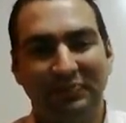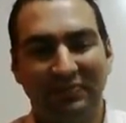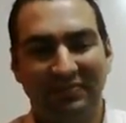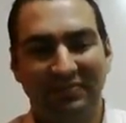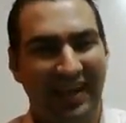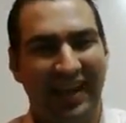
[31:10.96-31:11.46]

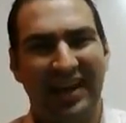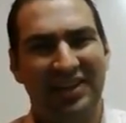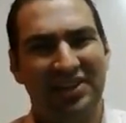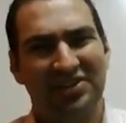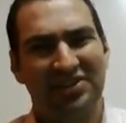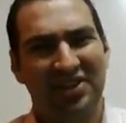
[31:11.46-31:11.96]
And I'd
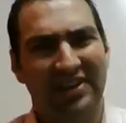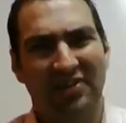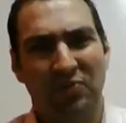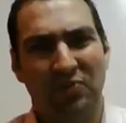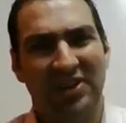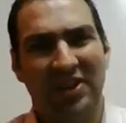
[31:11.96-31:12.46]
usually, within
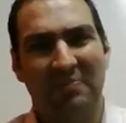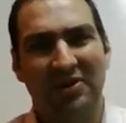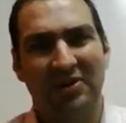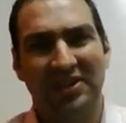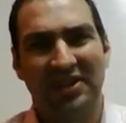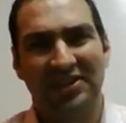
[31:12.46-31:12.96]
posting the
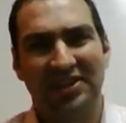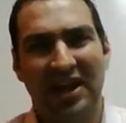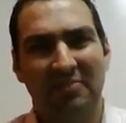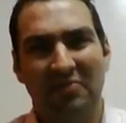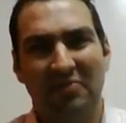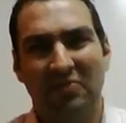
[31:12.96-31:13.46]
job,
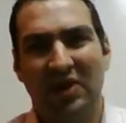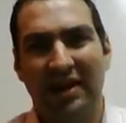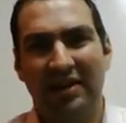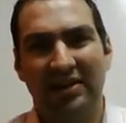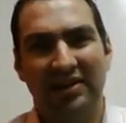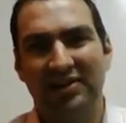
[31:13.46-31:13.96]

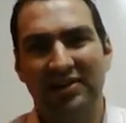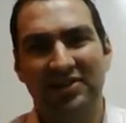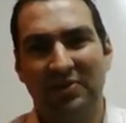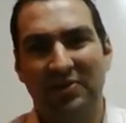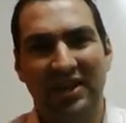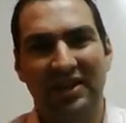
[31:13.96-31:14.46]
usually within
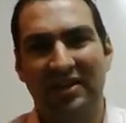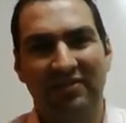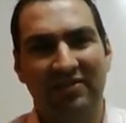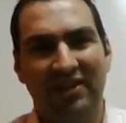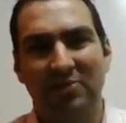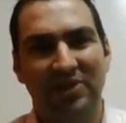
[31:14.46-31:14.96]
a couple of
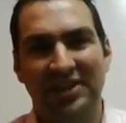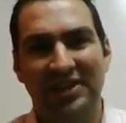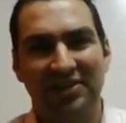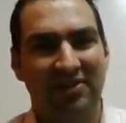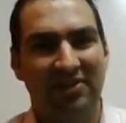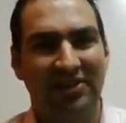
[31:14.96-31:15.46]
days,
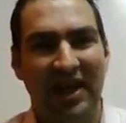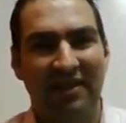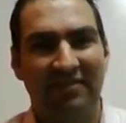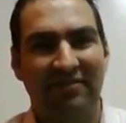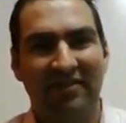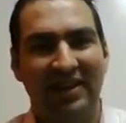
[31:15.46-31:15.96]
you have
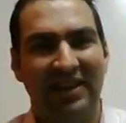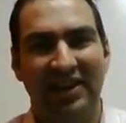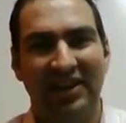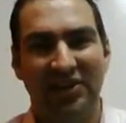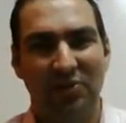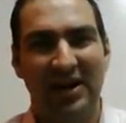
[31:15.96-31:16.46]

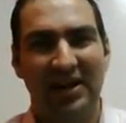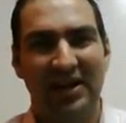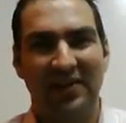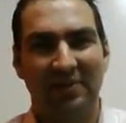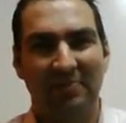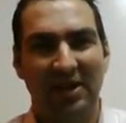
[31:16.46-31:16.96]
20,
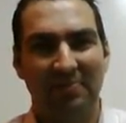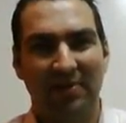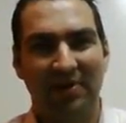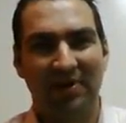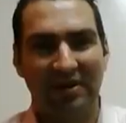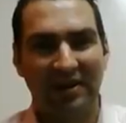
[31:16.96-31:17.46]
30
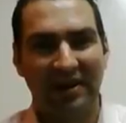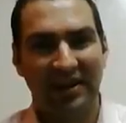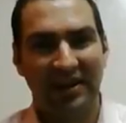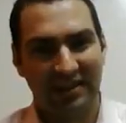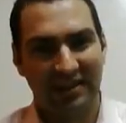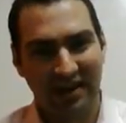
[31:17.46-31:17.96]
people
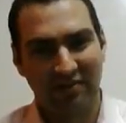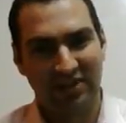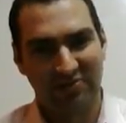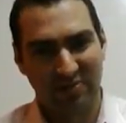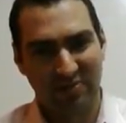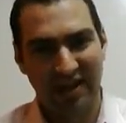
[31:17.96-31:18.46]
that have
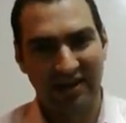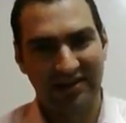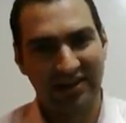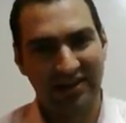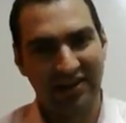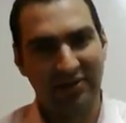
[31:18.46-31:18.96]
responded
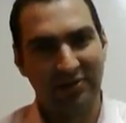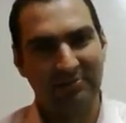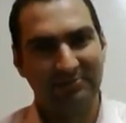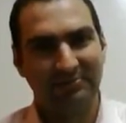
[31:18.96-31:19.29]
to you,